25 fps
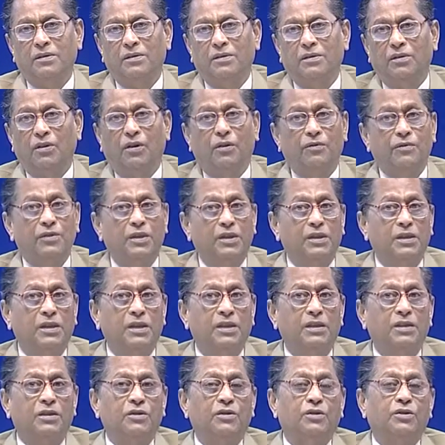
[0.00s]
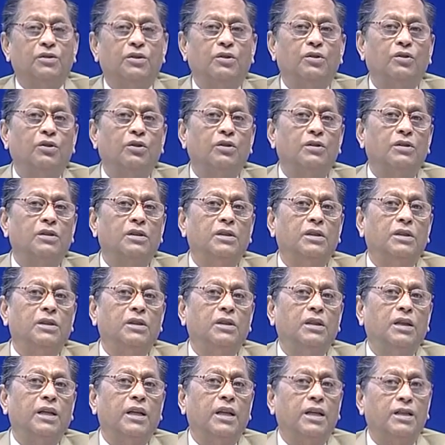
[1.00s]
Obviously, it is going to cost little
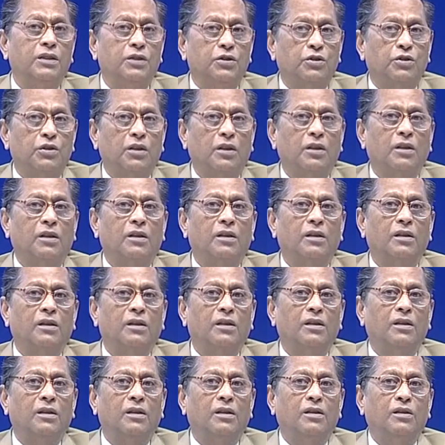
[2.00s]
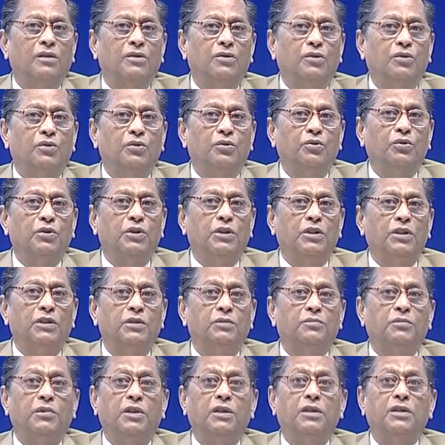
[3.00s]
extra to do this,
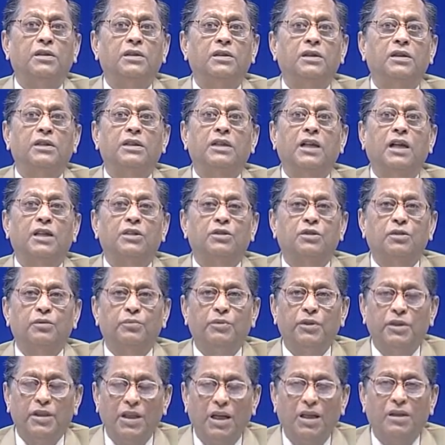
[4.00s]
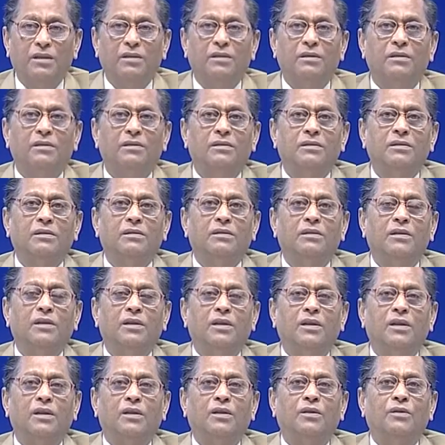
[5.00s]
but it has to be done
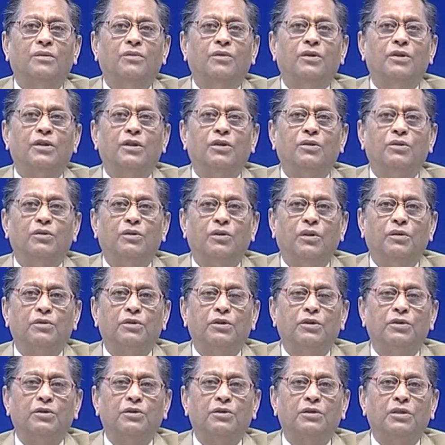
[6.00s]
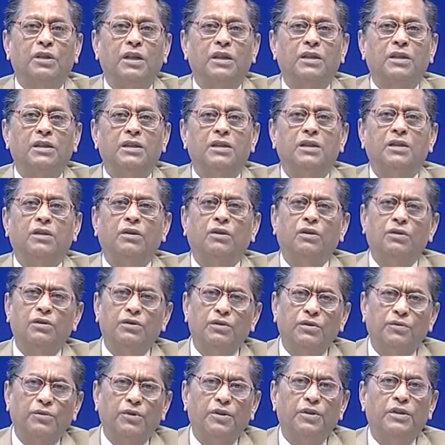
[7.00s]
for the good of the society,
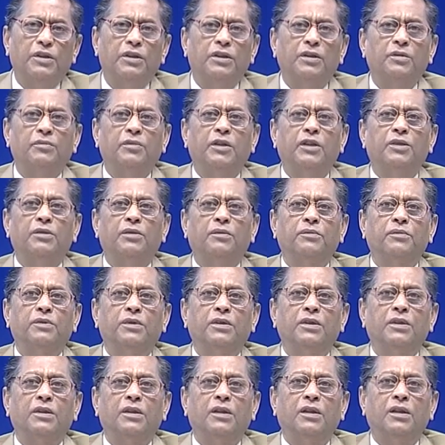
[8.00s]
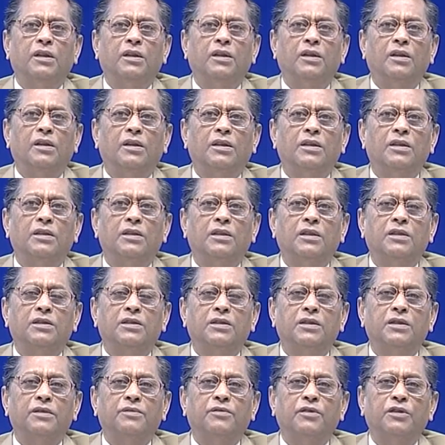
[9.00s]
also for the image of the
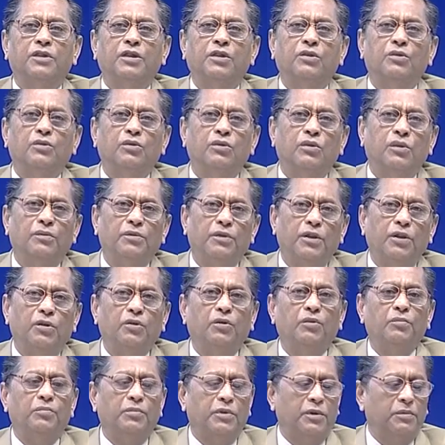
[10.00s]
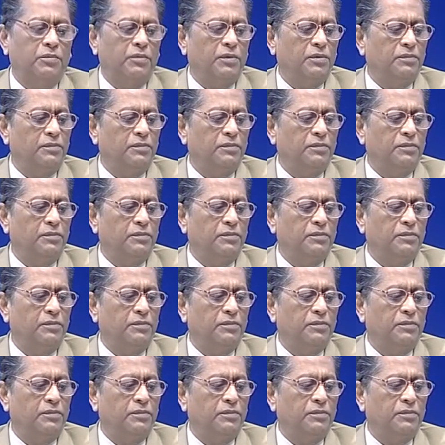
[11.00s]
industry, for the good of their own people.